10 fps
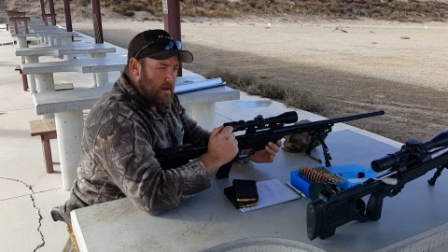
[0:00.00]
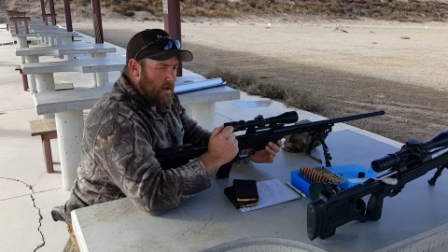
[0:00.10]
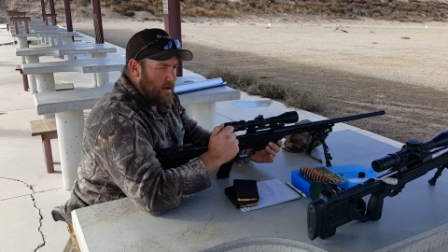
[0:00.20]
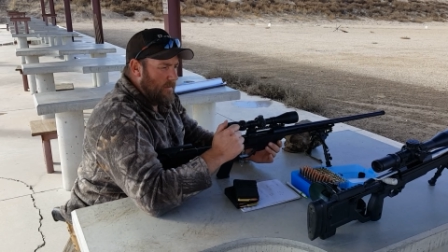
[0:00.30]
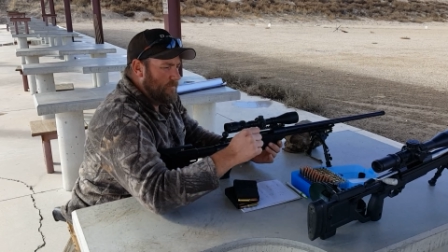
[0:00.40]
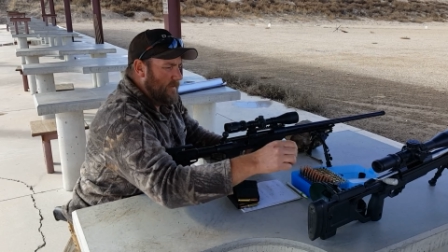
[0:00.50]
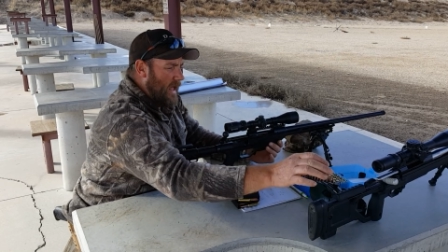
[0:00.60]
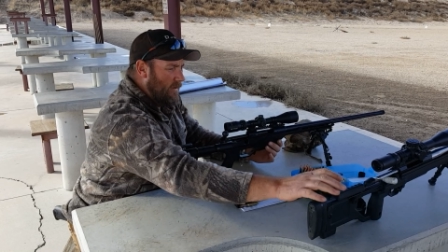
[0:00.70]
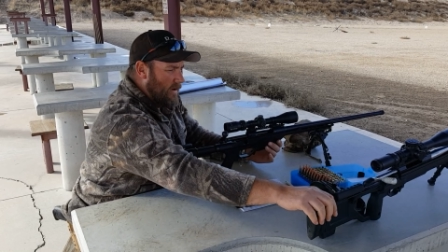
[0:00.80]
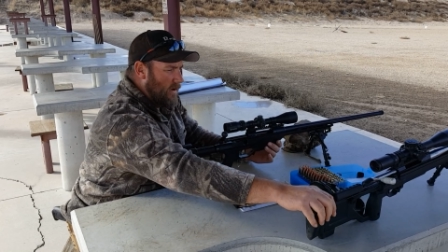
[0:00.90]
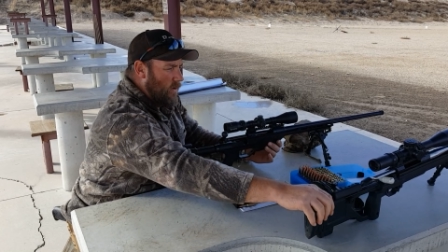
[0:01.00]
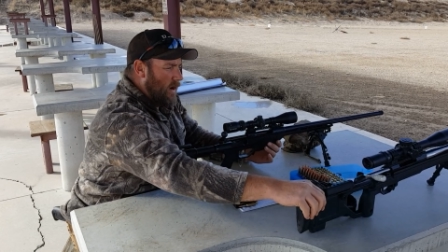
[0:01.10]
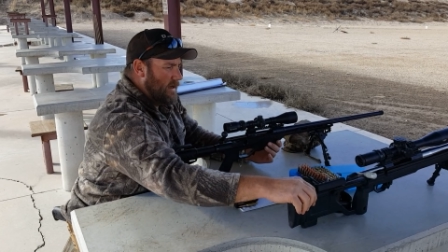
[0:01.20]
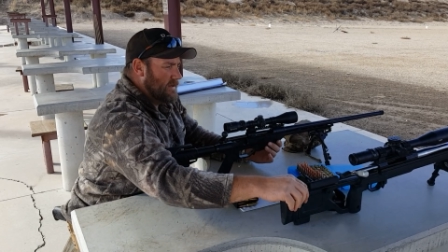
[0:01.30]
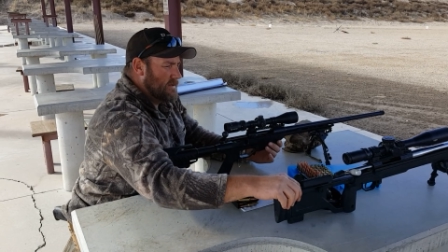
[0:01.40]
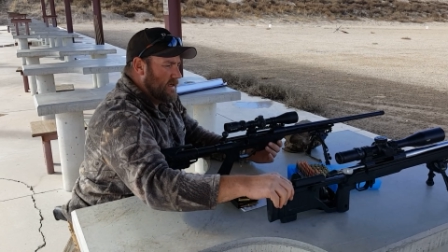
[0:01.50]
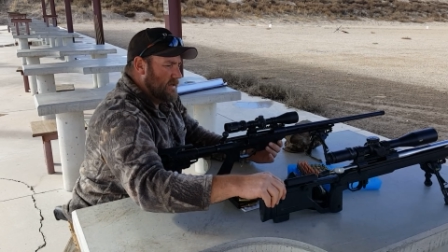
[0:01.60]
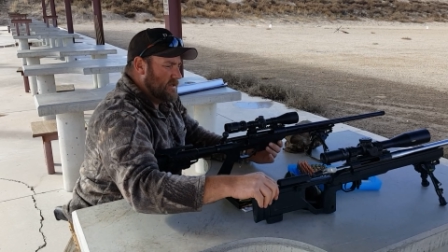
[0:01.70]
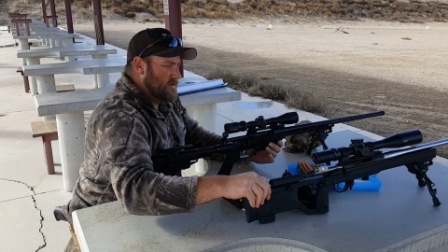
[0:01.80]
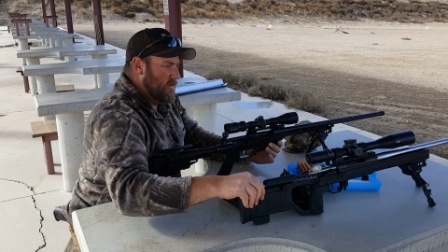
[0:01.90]
Can't run it quite
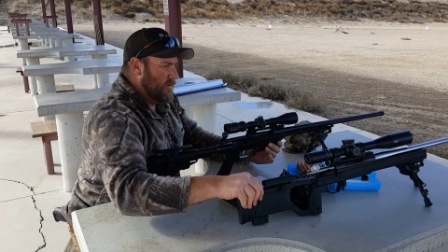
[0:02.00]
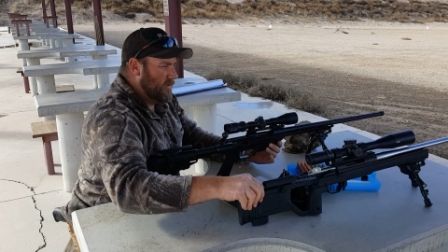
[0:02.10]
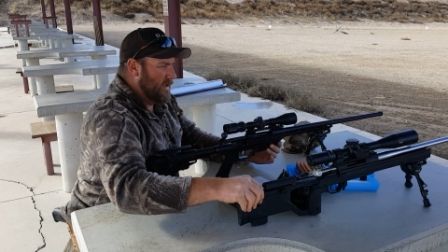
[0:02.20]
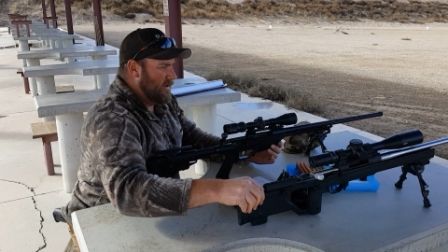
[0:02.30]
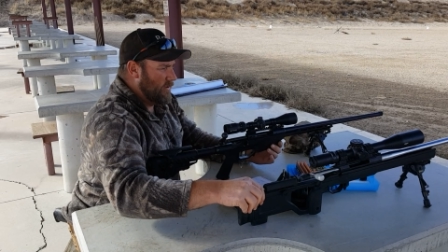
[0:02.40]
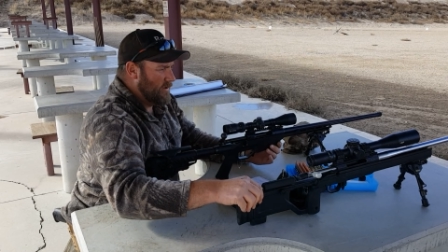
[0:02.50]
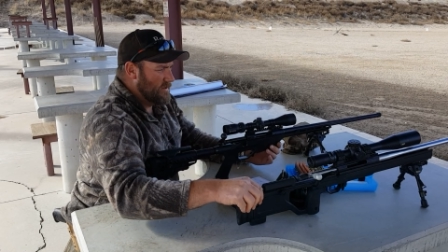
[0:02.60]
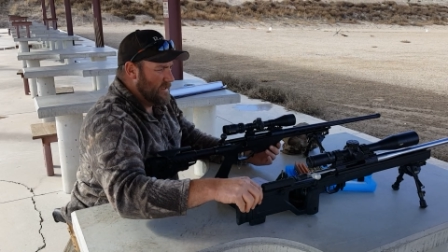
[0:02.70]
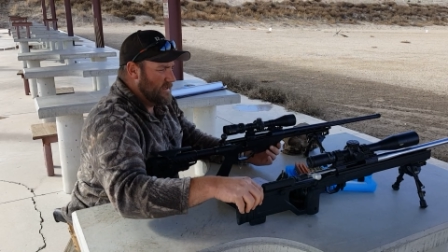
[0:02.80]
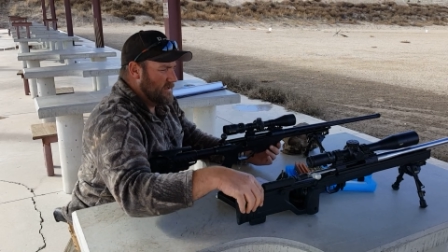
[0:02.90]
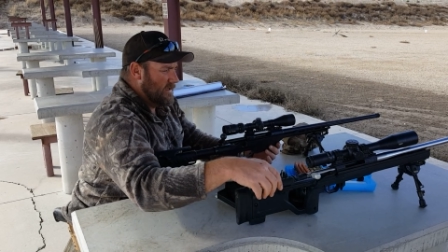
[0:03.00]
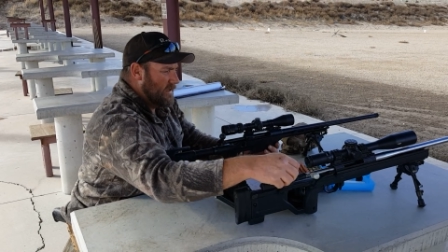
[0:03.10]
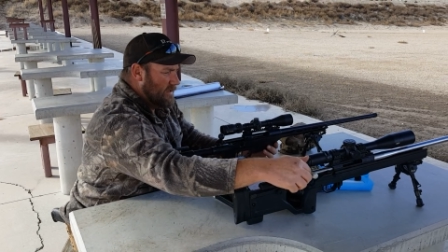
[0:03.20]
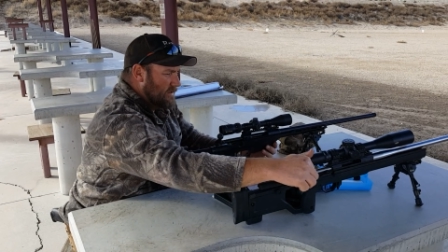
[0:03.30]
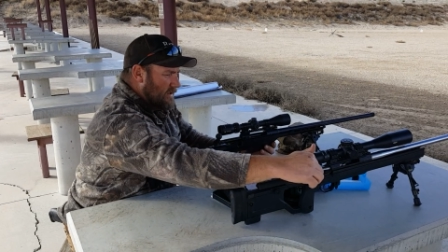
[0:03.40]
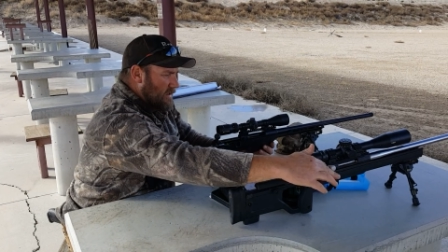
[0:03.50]
as smoothly or as easily as